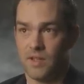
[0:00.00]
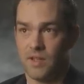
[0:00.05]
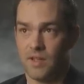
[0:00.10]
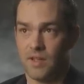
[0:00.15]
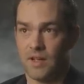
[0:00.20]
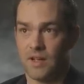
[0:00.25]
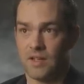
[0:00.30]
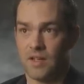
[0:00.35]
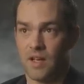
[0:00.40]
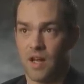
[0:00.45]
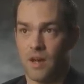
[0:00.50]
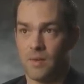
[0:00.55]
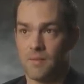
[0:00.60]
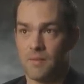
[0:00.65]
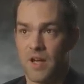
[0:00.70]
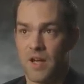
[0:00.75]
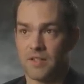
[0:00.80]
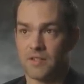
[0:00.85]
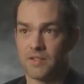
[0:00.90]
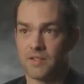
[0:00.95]
it had
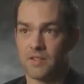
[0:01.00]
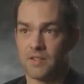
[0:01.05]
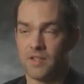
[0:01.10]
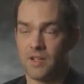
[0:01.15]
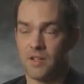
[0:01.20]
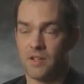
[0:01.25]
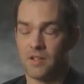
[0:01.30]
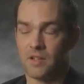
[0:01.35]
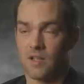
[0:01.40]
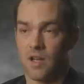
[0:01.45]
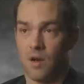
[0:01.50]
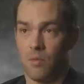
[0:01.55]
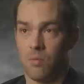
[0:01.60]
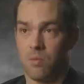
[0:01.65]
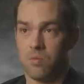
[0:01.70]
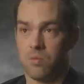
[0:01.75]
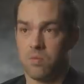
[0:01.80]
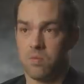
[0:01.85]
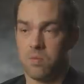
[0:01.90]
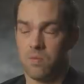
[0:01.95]
gotten mentioned and kind of
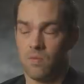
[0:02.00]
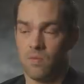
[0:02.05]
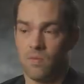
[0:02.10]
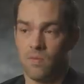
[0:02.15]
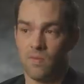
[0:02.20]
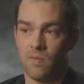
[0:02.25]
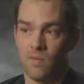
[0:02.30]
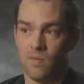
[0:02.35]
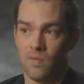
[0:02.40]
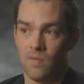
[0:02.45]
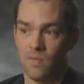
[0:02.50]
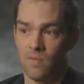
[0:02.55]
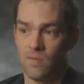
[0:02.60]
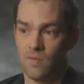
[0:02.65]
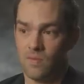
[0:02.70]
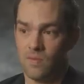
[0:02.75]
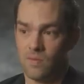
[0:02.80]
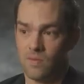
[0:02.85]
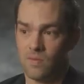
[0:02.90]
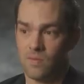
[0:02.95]

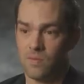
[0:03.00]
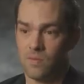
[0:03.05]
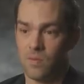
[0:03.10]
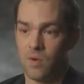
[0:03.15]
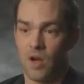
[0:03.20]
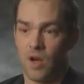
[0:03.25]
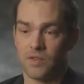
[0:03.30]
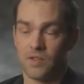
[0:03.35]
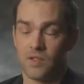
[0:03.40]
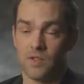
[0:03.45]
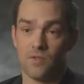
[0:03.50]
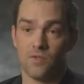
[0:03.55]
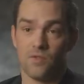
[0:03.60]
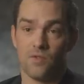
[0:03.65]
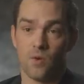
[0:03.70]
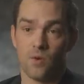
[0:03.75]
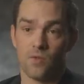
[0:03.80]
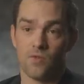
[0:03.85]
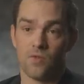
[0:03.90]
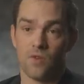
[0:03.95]
brought to the
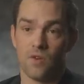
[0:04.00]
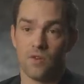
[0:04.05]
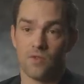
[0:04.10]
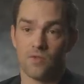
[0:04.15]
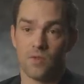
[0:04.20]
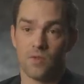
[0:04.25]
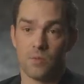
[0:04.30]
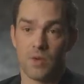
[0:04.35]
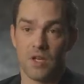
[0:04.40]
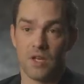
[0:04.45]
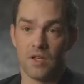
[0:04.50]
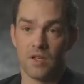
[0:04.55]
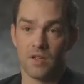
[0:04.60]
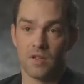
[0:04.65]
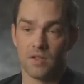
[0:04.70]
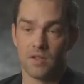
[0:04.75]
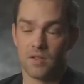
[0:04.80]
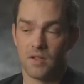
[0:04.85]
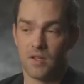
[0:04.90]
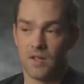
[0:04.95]
forefront for me.
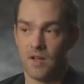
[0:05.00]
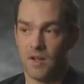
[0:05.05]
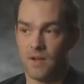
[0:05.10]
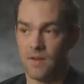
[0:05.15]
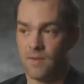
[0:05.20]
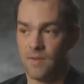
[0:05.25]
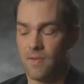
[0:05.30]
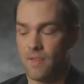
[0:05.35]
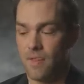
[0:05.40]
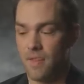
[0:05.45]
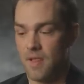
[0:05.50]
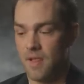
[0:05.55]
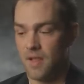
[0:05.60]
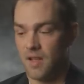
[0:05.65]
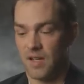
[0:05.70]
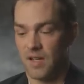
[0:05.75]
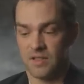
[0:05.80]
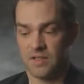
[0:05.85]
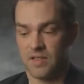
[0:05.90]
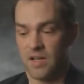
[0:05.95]

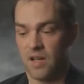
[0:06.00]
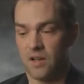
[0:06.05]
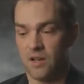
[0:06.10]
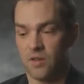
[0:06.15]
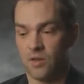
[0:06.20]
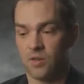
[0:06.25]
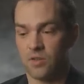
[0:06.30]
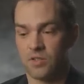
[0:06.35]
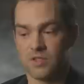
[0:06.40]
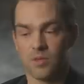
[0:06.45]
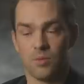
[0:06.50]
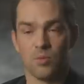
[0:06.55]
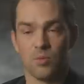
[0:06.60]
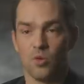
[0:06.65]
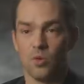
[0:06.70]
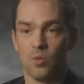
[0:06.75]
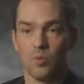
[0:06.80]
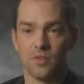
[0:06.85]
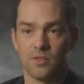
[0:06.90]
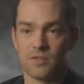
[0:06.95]
Like I said, I'd heard some
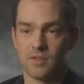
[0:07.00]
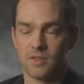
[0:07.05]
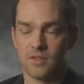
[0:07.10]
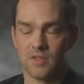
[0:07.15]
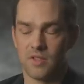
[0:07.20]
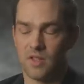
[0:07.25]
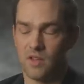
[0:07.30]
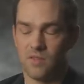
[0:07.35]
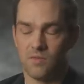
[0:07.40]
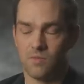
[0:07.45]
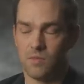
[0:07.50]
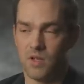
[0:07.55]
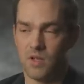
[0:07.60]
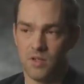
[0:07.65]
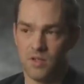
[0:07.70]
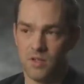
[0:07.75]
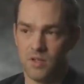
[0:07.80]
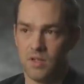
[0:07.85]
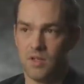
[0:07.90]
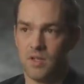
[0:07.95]
rumors and stuff, but
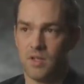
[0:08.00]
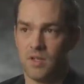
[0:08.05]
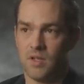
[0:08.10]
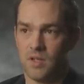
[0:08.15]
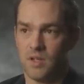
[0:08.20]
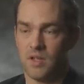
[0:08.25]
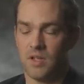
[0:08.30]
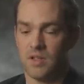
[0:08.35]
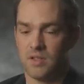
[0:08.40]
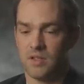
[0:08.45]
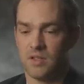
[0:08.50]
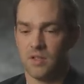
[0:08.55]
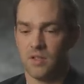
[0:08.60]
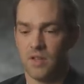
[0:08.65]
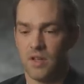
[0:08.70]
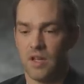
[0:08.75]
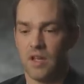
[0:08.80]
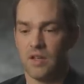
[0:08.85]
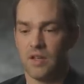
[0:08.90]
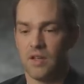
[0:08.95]
until
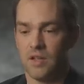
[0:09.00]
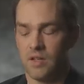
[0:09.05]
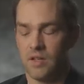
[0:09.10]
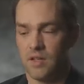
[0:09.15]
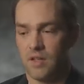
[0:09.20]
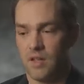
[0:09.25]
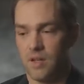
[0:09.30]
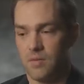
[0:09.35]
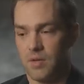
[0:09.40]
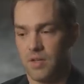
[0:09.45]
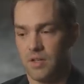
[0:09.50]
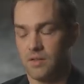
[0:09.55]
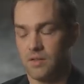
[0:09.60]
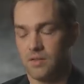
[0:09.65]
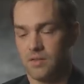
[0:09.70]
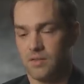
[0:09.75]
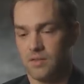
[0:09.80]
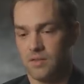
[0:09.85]
then, I mean,